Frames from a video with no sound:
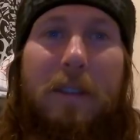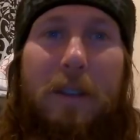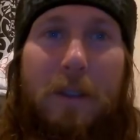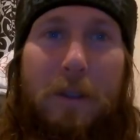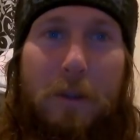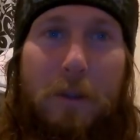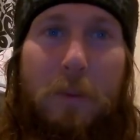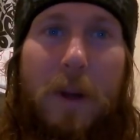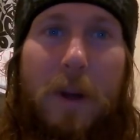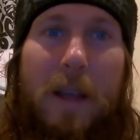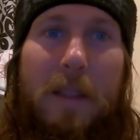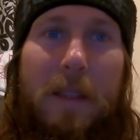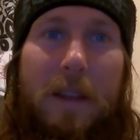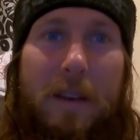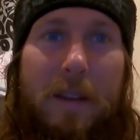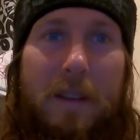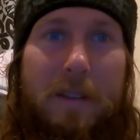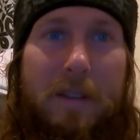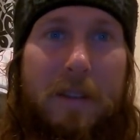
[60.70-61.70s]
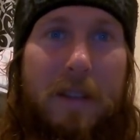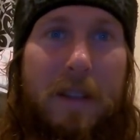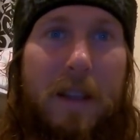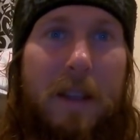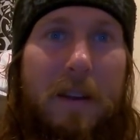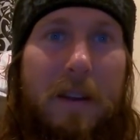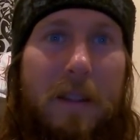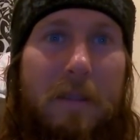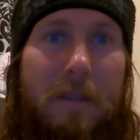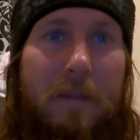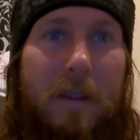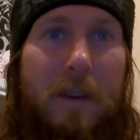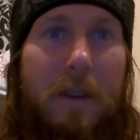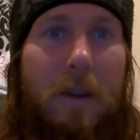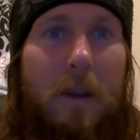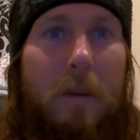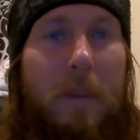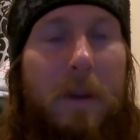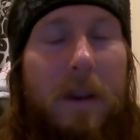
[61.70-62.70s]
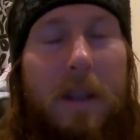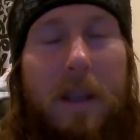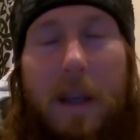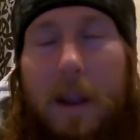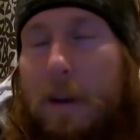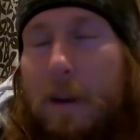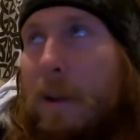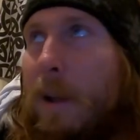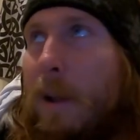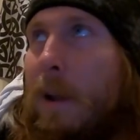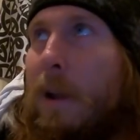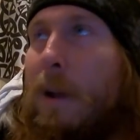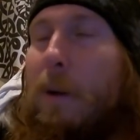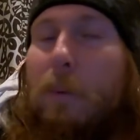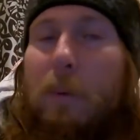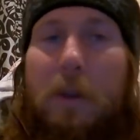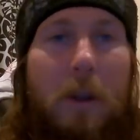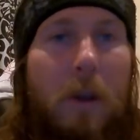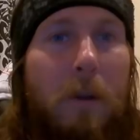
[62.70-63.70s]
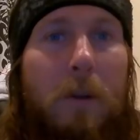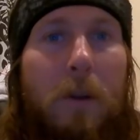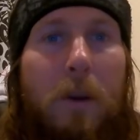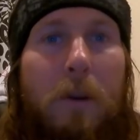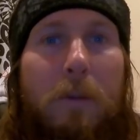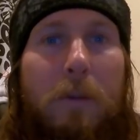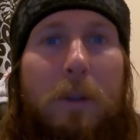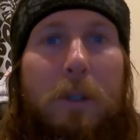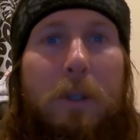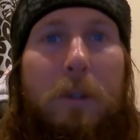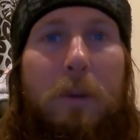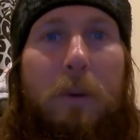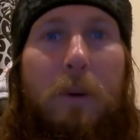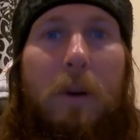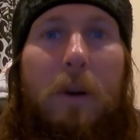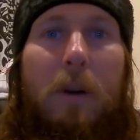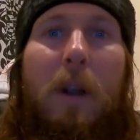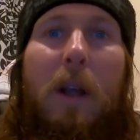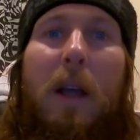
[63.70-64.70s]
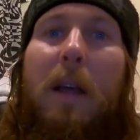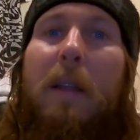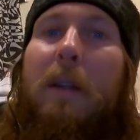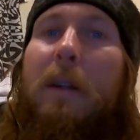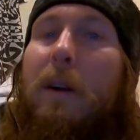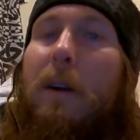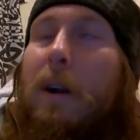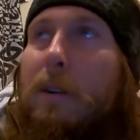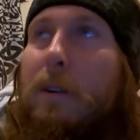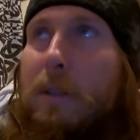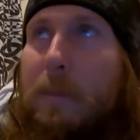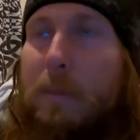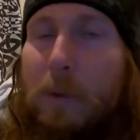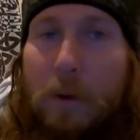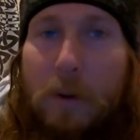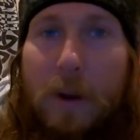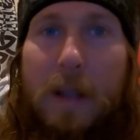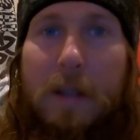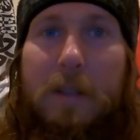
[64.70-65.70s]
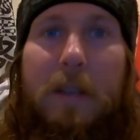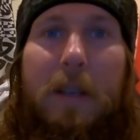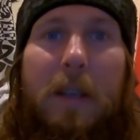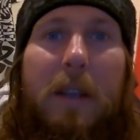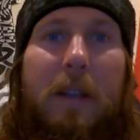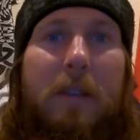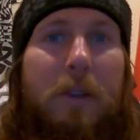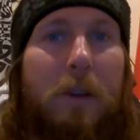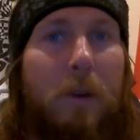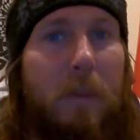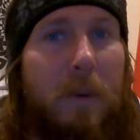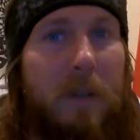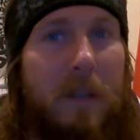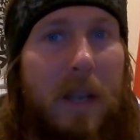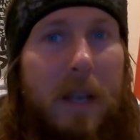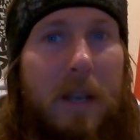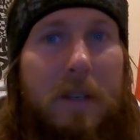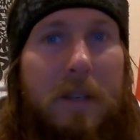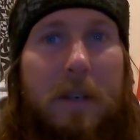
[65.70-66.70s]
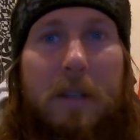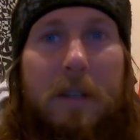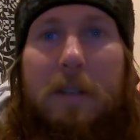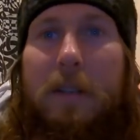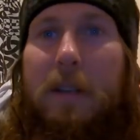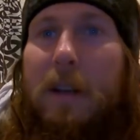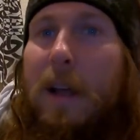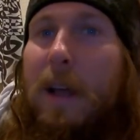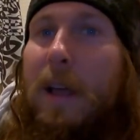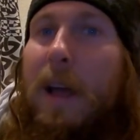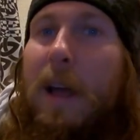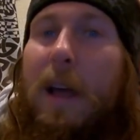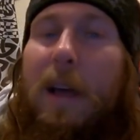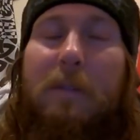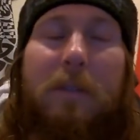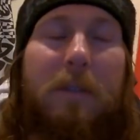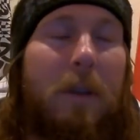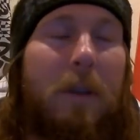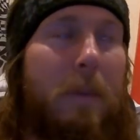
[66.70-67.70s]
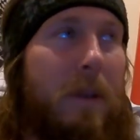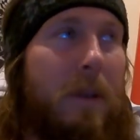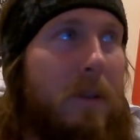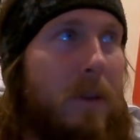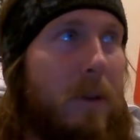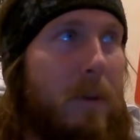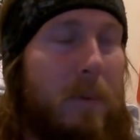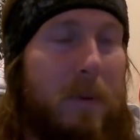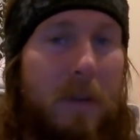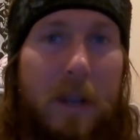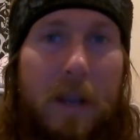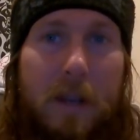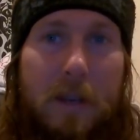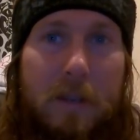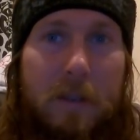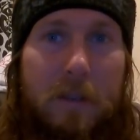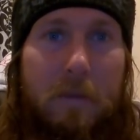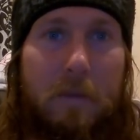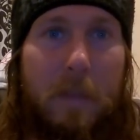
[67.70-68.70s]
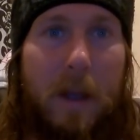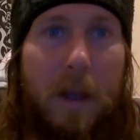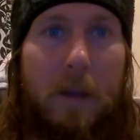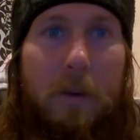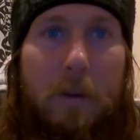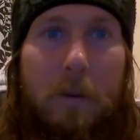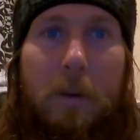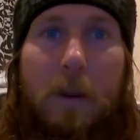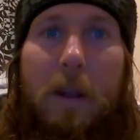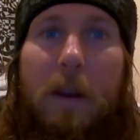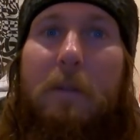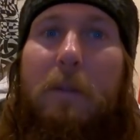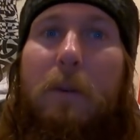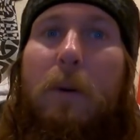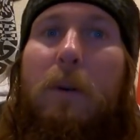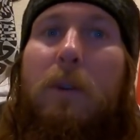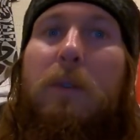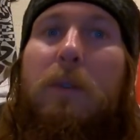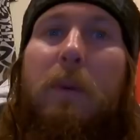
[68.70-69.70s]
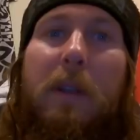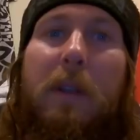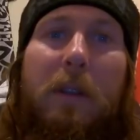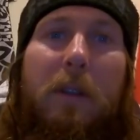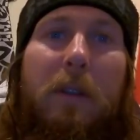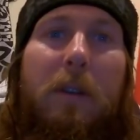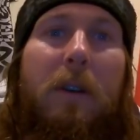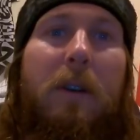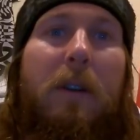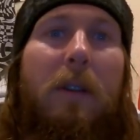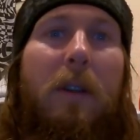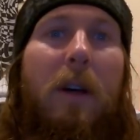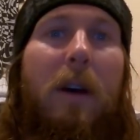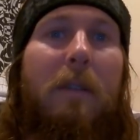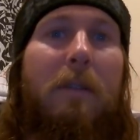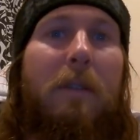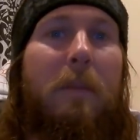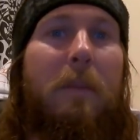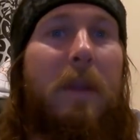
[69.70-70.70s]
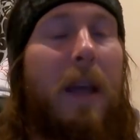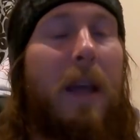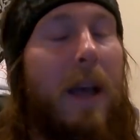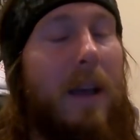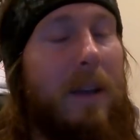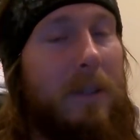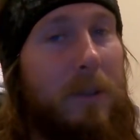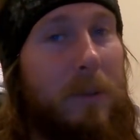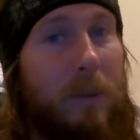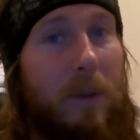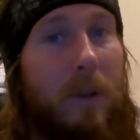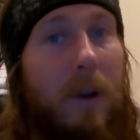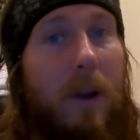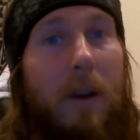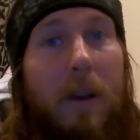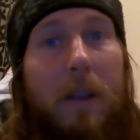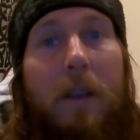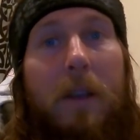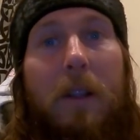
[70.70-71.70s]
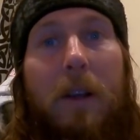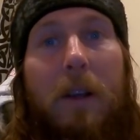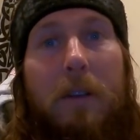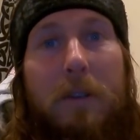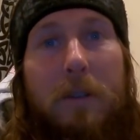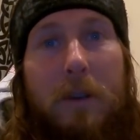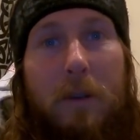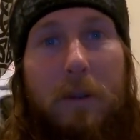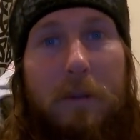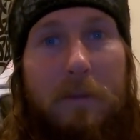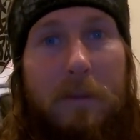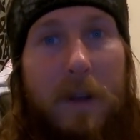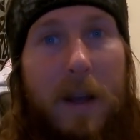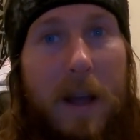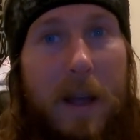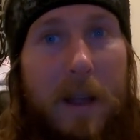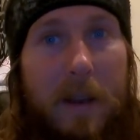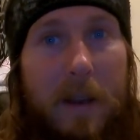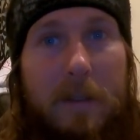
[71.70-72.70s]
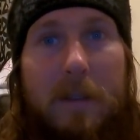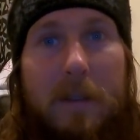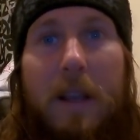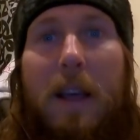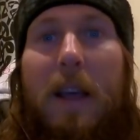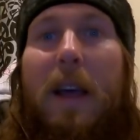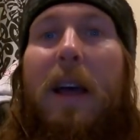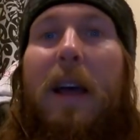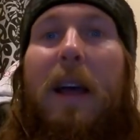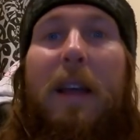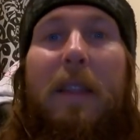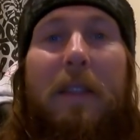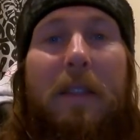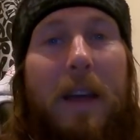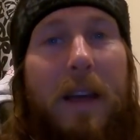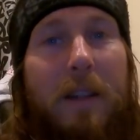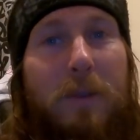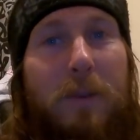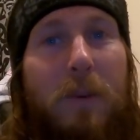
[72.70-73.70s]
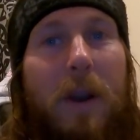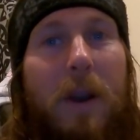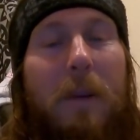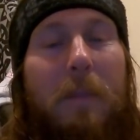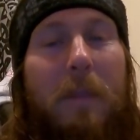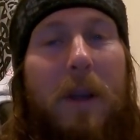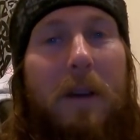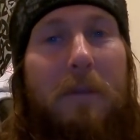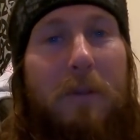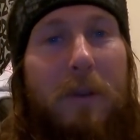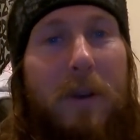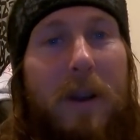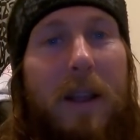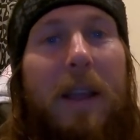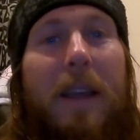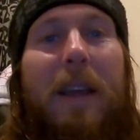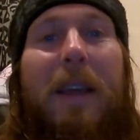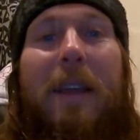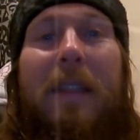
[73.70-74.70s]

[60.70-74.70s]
I'll tell you why that is at the end of the video. But again, we don't know for sure. There are some great interpretations, and I have some interpretations of my own, and of course we can learn a lot from the actual archaeological finds, and that's what I'm covering